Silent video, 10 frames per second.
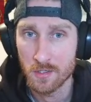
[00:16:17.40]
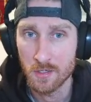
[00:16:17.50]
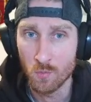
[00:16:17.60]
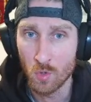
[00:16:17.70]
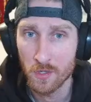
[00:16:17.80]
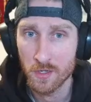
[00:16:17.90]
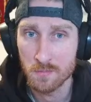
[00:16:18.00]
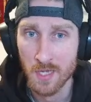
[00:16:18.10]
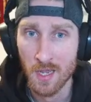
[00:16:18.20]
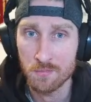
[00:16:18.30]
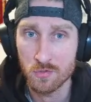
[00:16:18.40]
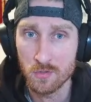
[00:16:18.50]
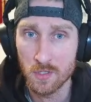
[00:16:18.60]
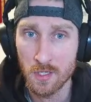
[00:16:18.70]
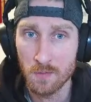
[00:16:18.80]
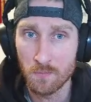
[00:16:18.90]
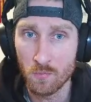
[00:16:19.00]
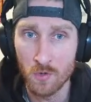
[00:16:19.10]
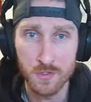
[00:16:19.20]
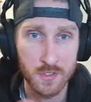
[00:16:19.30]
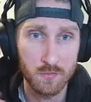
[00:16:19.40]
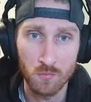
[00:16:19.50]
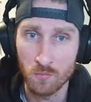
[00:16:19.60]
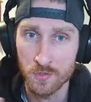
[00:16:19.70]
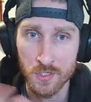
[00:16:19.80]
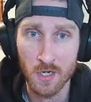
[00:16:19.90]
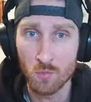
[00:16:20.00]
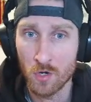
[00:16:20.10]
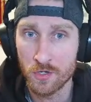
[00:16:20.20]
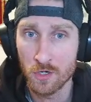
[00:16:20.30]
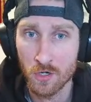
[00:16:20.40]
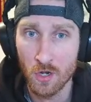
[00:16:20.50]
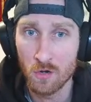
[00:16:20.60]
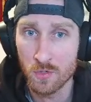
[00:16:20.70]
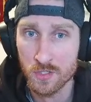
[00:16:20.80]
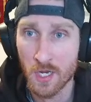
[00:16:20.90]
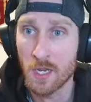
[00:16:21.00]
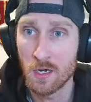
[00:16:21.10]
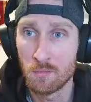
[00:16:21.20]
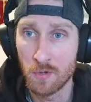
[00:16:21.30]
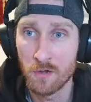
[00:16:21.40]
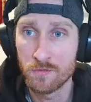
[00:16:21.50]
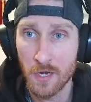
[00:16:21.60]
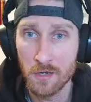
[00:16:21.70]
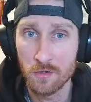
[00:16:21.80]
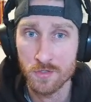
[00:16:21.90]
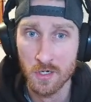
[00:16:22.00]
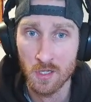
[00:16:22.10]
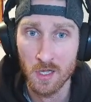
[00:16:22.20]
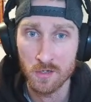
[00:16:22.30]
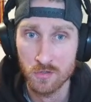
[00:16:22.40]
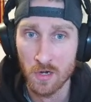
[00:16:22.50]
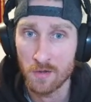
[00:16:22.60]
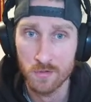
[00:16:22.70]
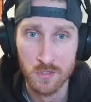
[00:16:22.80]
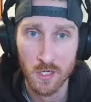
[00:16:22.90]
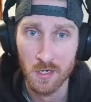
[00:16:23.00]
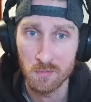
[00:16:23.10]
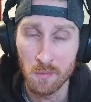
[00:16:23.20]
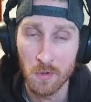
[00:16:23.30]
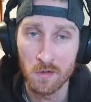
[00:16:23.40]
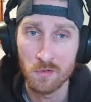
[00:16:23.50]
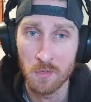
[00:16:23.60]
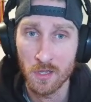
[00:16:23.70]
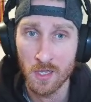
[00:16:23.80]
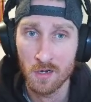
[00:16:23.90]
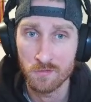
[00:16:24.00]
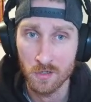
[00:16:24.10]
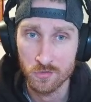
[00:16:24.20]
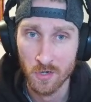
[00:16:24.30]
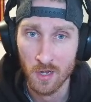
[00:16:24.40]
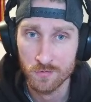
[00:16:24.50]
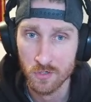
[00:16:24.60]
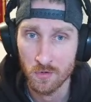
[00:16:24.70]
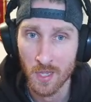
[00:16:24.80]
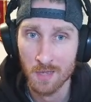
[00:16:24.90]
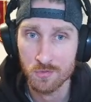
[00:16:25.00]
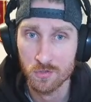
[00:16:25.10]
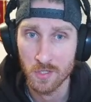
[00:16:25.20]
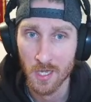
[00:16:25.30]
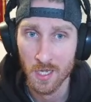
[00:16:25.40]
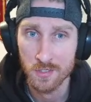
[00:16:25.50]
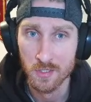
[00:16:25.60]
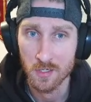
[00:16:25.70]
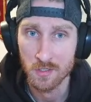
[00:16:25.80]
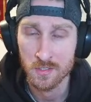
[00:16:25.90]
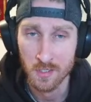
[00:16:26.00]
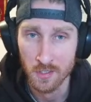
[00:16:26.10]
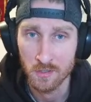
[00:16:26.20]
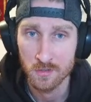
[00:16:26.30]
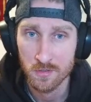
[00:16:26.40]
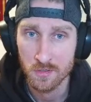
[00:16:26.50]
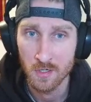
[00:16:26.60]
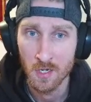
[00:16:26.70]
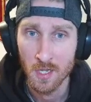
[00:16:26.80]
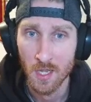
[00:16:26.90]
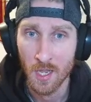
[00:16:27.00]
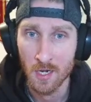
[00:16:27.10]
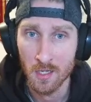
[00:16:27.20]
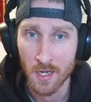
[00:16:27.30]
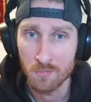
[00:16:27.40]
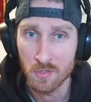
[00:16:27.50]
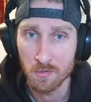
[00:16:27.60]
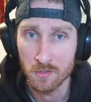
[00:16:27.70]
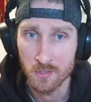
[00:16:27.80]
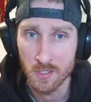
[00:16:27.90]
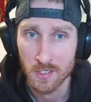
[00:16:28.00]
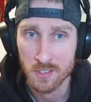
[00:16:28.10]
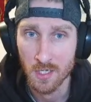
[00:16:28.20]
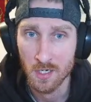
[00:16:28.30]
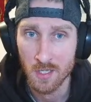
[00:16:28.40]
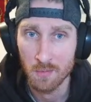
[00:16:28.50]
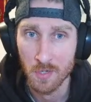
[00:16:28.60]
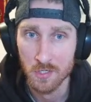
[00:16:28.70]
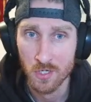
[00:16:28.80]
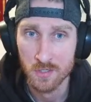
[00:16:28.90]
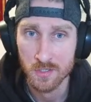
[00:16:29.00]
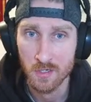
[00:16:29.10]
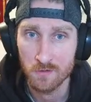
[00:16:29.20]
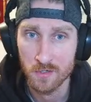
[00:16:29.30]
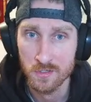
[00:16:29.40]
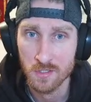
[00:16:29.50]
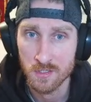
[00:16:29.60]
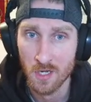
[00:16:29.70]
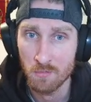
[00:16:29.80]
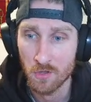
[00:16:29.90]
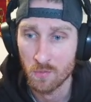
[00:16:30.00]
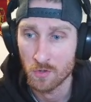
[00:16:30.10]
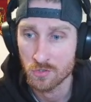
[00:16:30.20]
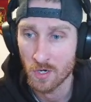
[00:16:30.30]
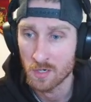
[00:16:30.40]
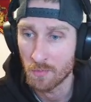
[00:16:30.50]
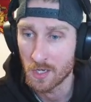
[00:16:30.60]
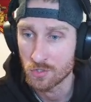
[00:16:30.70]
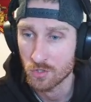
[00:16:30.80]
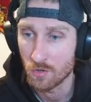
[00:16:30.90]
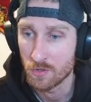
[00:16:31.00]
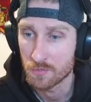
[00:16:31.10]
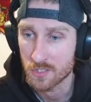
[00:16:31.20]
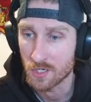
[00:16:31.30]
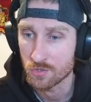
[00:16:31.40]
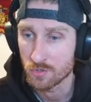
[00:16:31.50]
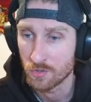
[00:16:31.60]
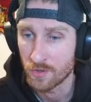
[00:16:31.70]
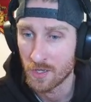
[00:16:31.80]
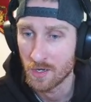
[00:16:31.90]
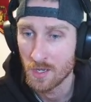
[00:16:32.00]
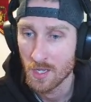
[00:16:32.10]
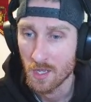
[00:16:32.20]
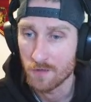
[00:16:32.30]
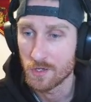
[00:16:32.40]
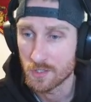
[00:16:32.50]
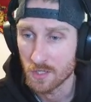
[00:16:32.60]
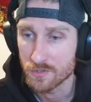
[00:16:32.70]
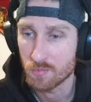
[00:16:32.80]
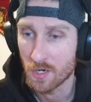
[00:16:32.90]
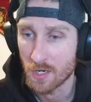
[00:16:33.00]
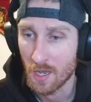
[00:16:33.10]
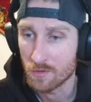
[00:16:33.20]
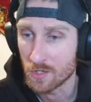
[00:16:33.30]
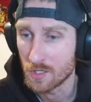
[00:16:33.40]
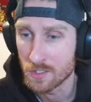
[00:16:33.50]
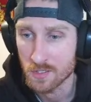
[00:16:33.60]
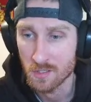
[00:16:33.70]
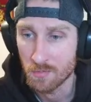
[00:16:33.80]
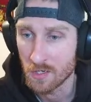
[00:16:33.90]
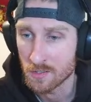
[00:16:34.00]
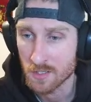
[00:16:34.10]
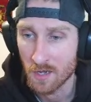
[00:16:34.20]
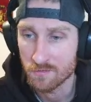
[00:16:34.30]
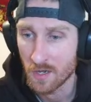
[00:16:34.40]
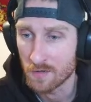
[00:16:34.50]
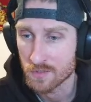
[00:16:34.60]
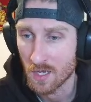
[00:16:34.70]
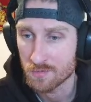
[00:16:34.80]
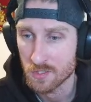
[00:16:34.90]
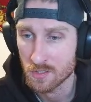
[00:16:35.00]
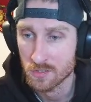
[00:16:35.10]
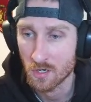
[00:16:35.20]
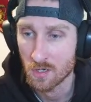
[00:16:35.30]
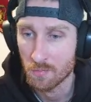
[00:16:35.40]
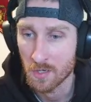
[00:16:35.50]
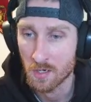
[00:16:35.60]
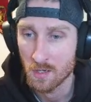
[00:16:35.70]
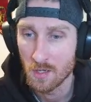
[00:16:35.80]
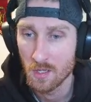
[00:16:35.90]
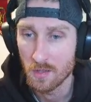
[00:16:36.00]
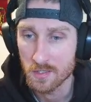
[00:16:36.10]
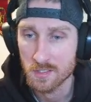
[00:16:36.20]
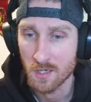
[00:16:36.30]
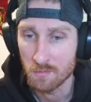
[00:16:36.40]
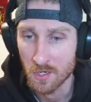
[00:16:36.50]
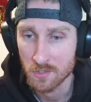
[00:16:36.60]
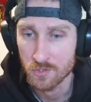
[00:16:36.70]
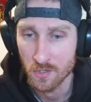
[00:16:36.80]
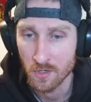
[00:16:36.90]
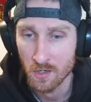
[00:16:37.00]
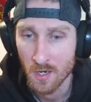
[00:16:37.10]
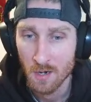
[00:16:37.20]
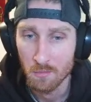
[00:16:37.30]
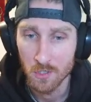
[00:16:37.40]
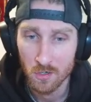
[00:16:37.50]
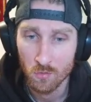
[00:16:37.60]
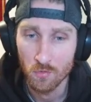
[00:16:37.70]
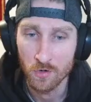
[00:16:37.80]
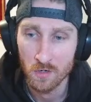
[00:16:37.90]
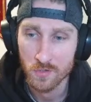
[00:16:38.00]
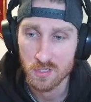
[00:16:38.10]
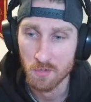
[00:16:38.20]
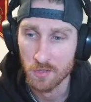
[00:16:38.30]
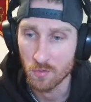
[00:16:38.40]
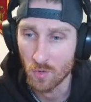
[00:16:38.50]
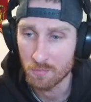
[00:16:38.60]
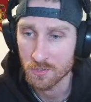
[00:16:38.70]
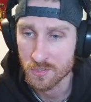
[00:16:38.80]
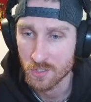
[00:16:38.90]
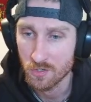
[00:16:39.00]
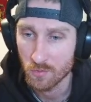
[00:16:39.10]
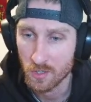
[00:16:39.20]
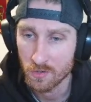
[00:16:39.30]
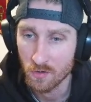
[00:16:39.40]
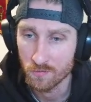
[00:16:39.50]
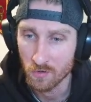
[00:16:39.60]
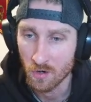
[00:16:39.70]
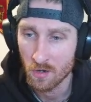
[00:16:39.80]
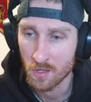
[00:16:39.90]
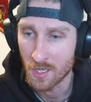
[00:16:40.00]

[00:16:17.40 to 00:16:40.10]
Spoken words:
Williams absolutely was, once again, 1 year ago, was taken above Daniels in a lot of draft. He was taking him above him in the NFL draft. So he absolutely has the skills, and a lot of people are really excited in that Ben Johnson offense. And same thing with Drake May. He showed the potential that if he does break out, could easily be a top 5, top 6 startup pick this time next year. A little nervous about the weapons in New England overall.